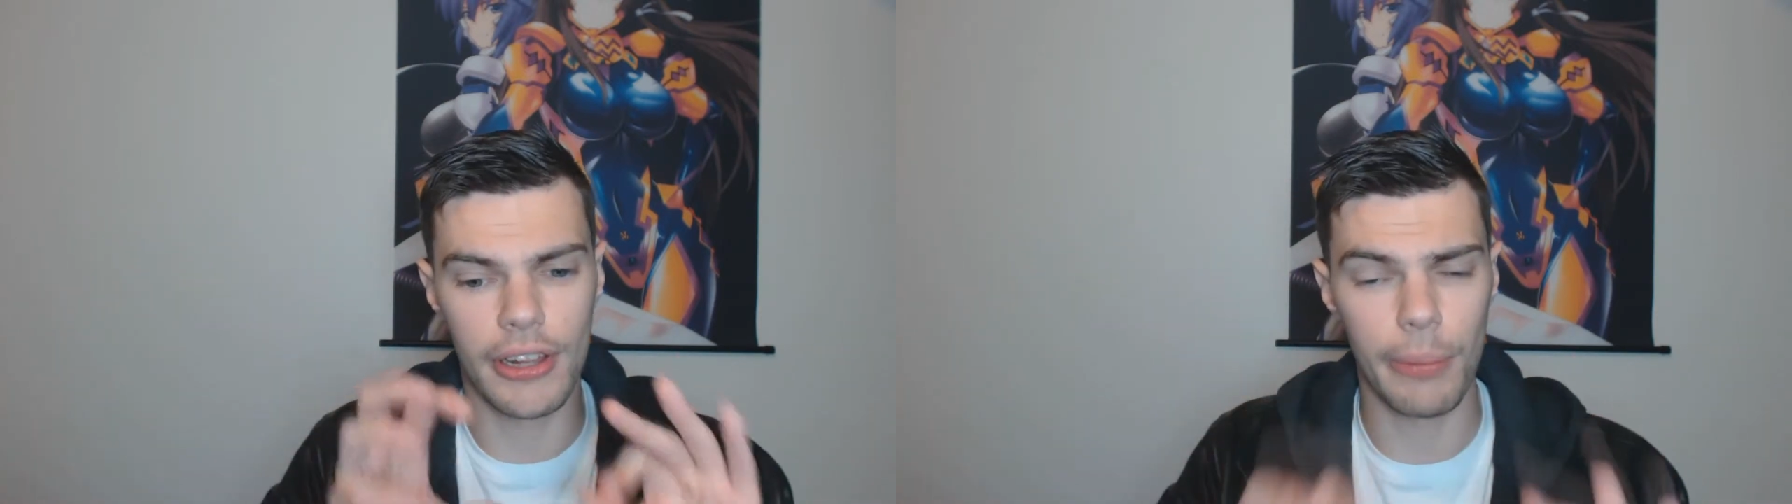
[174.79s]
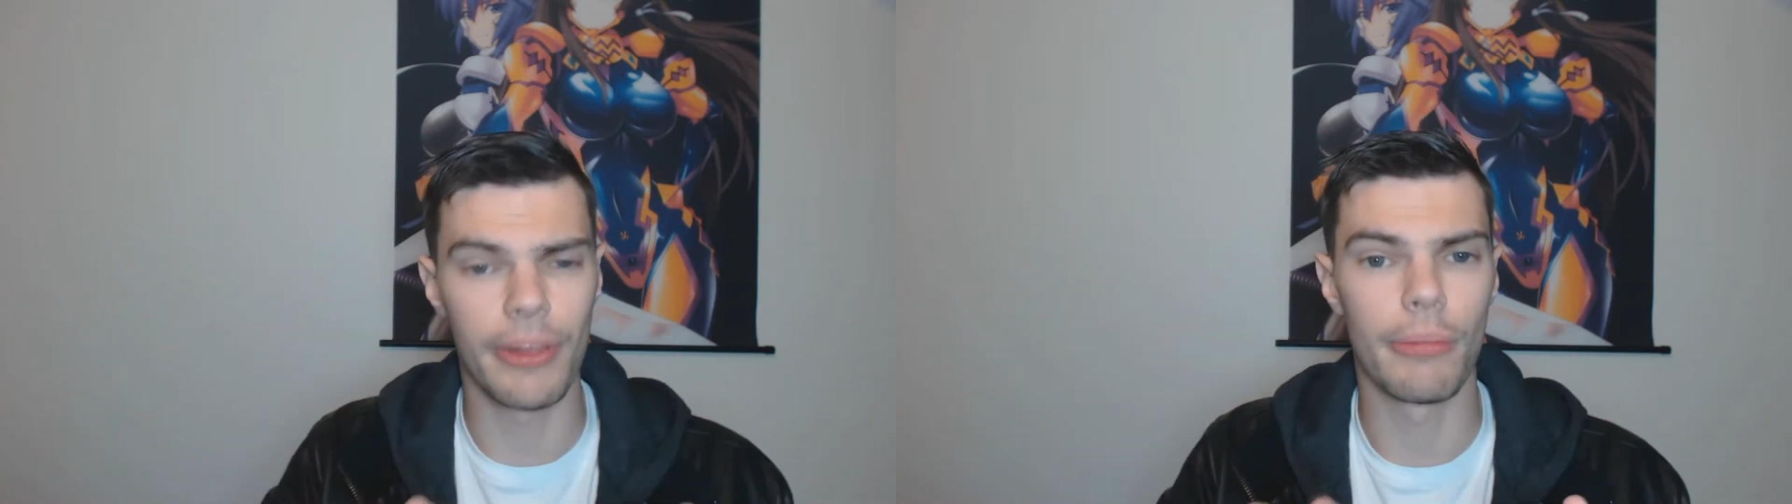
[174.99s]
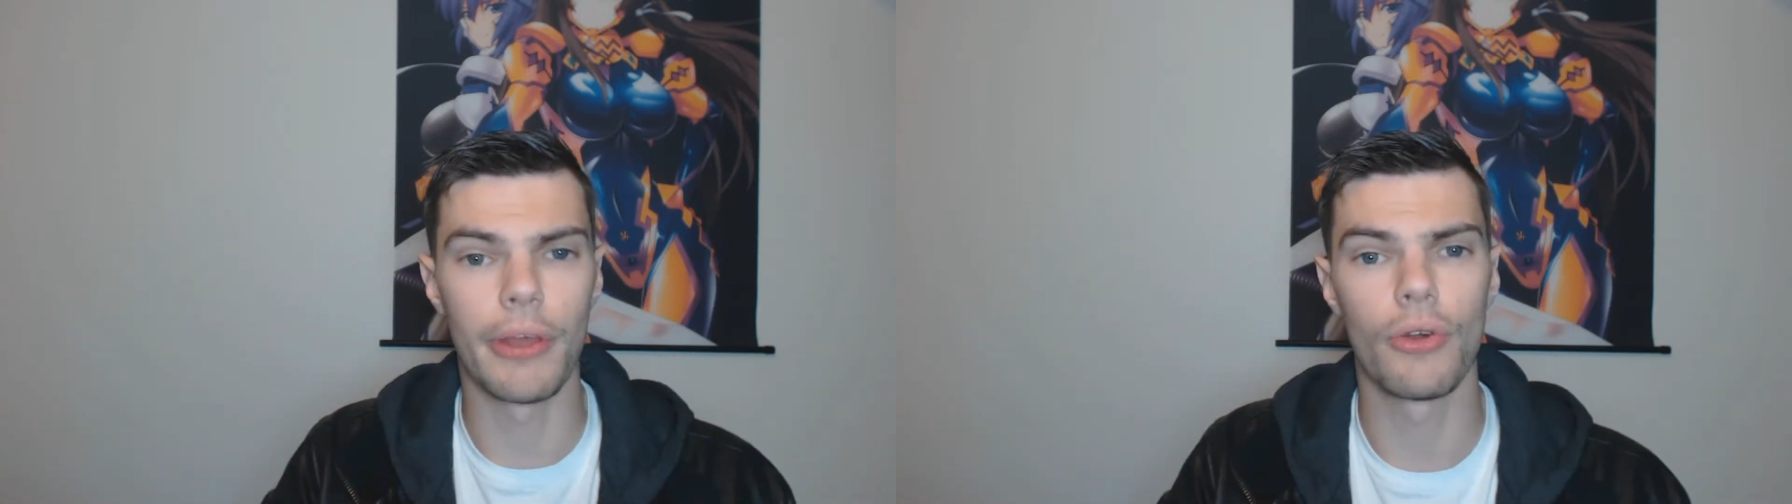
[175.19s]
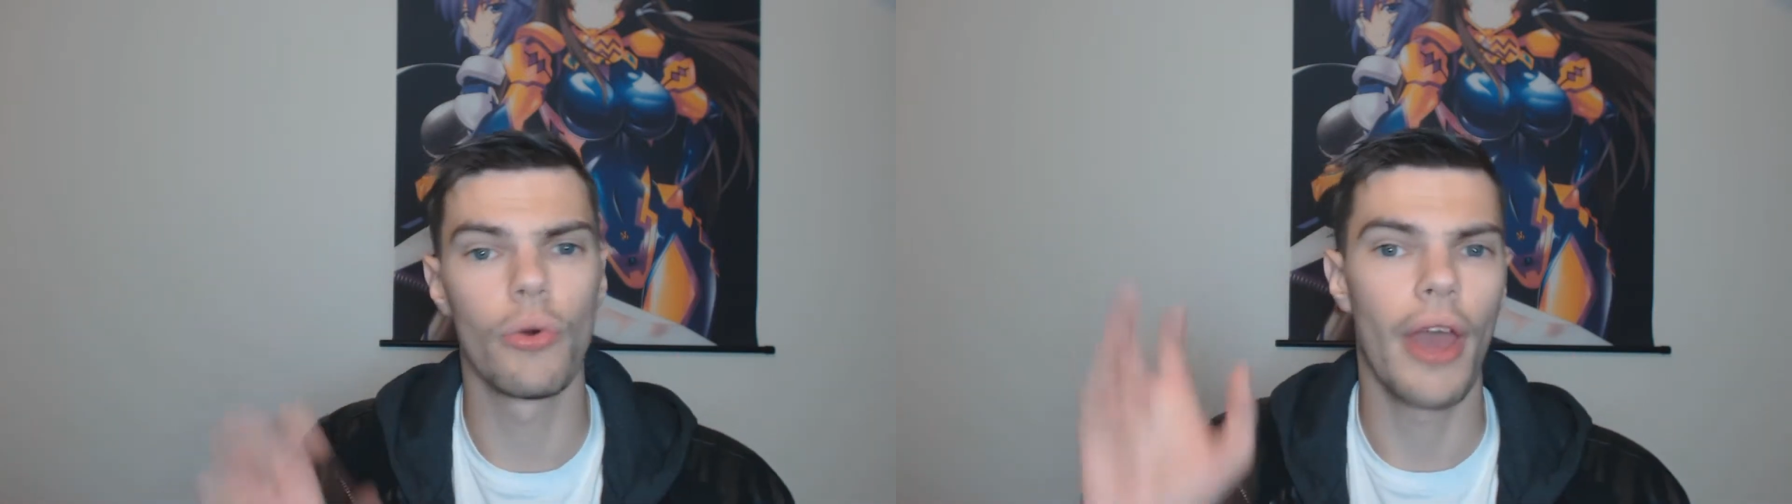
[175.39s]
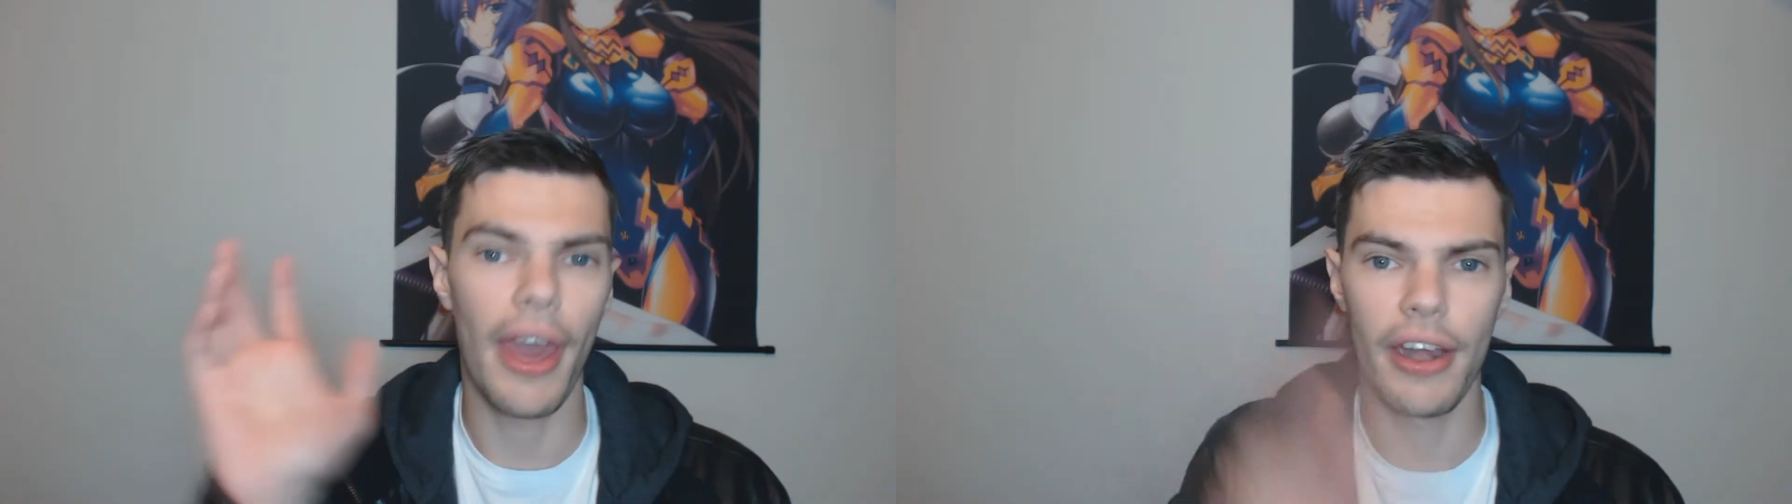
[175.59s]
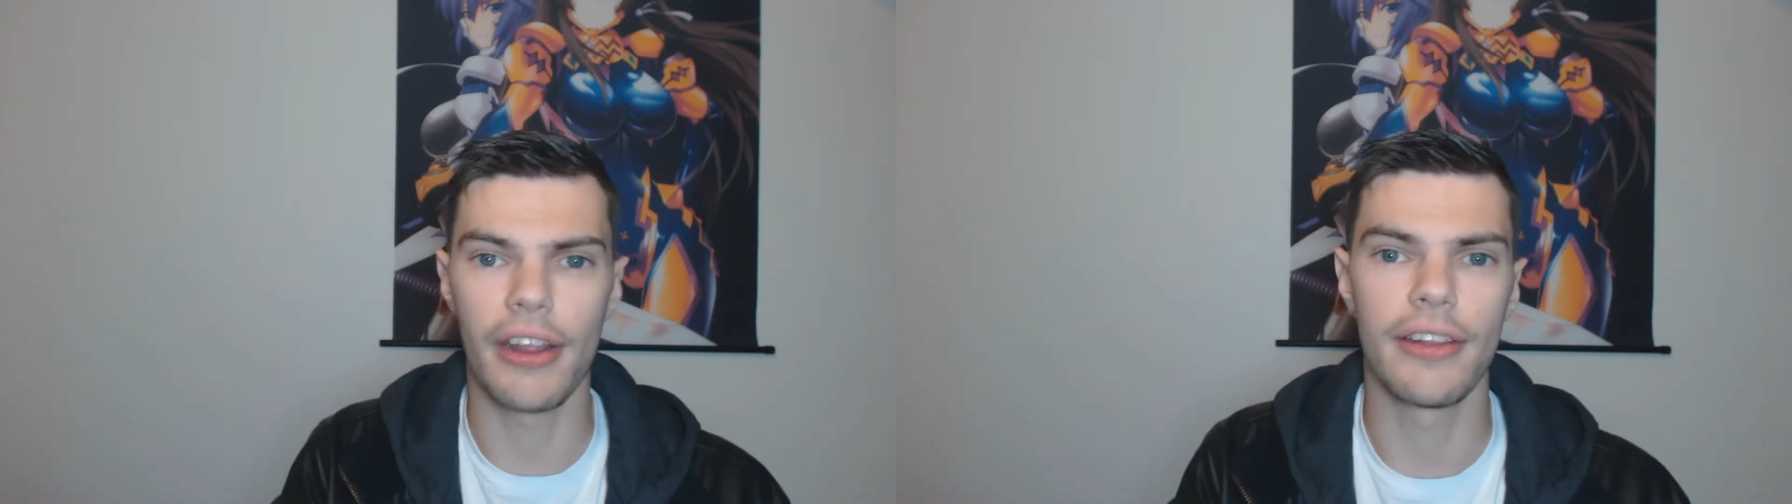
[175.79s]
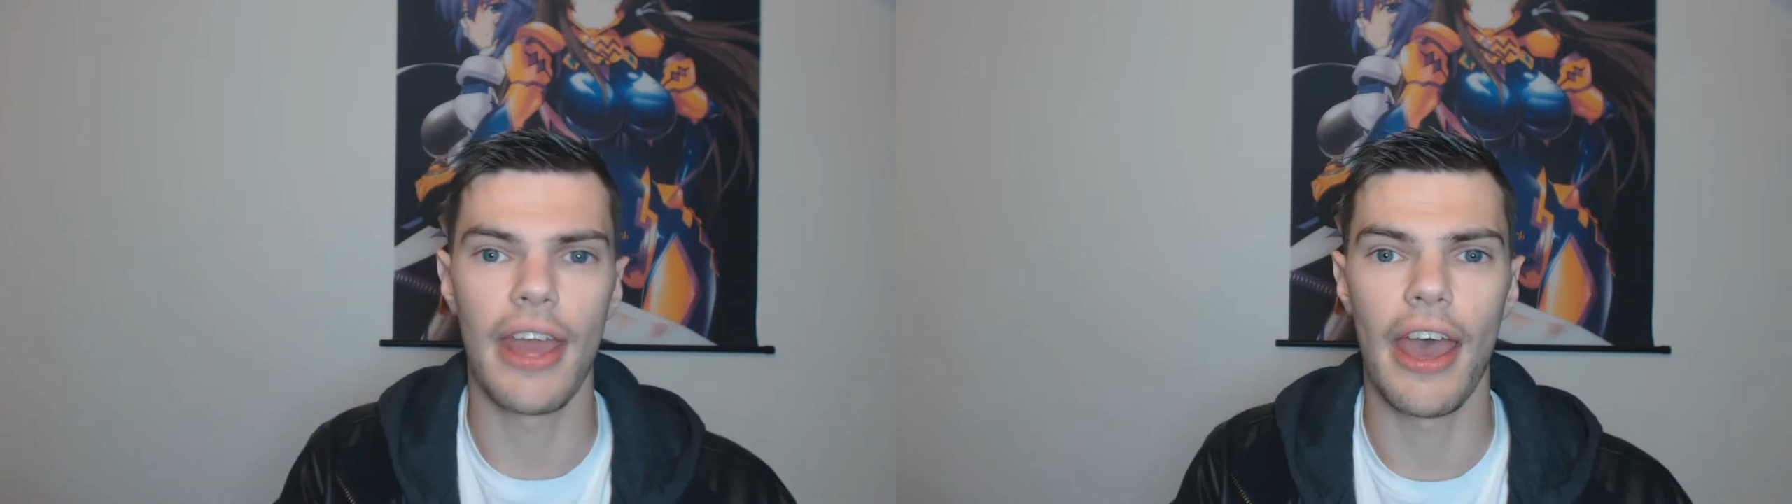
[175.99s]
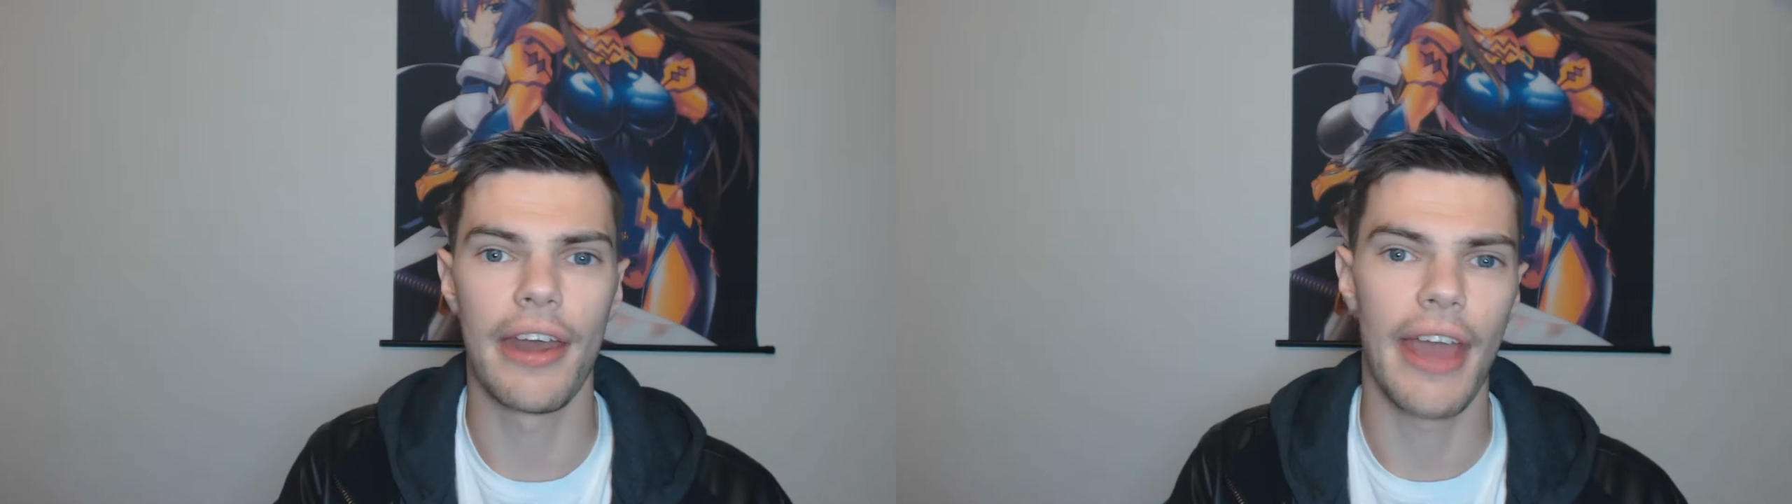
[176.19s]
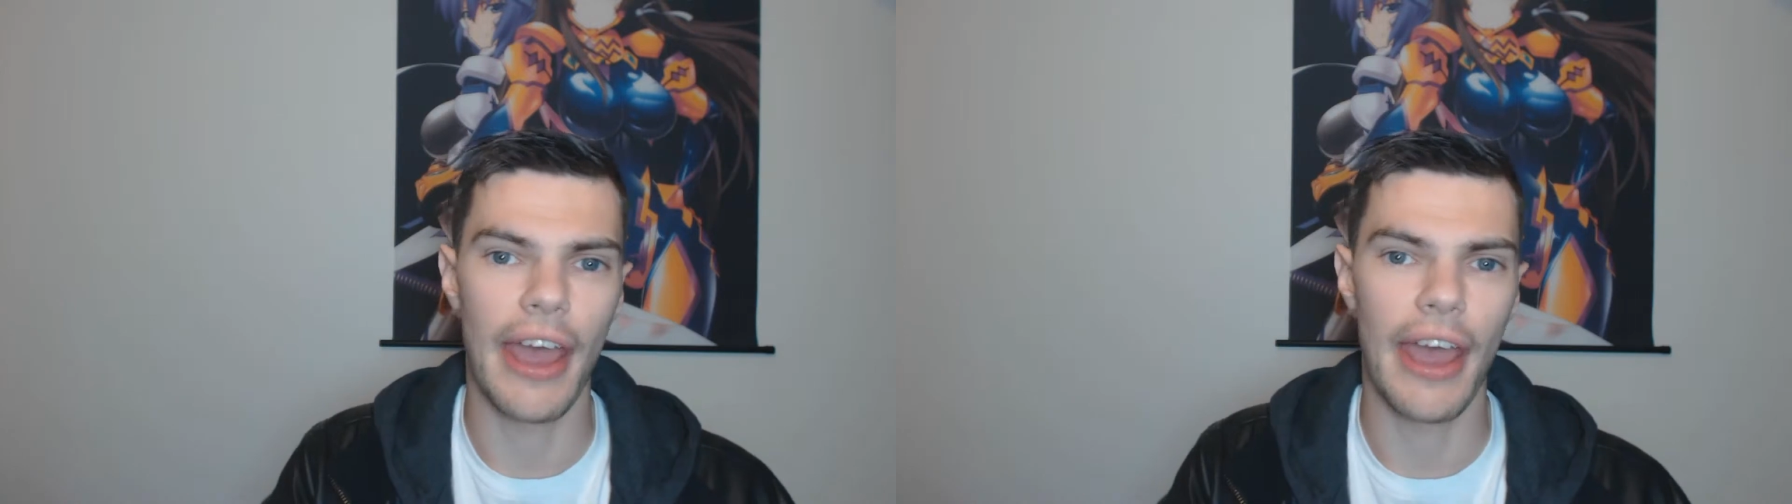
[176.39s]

clip in the middle, edit it down,